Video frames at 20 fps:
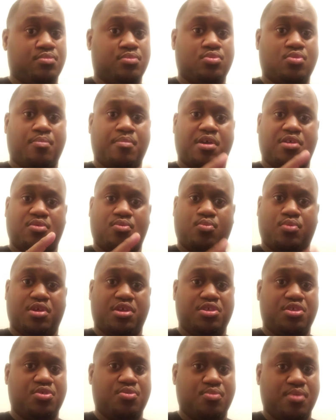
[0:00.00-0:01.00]
no matter
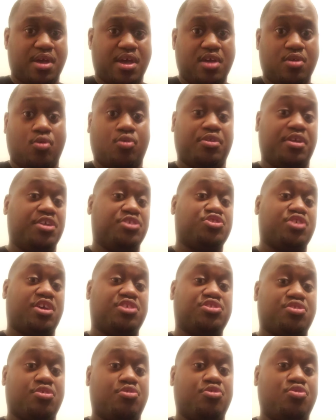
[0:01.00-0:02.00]
where you at, or they'll
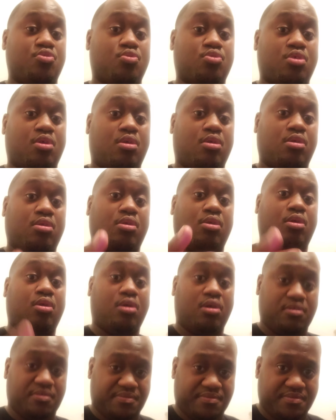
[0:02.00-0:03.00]
try to turn your car
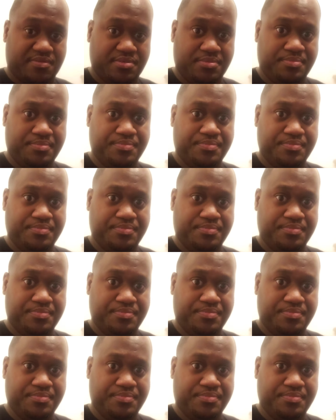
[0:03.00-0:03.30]
off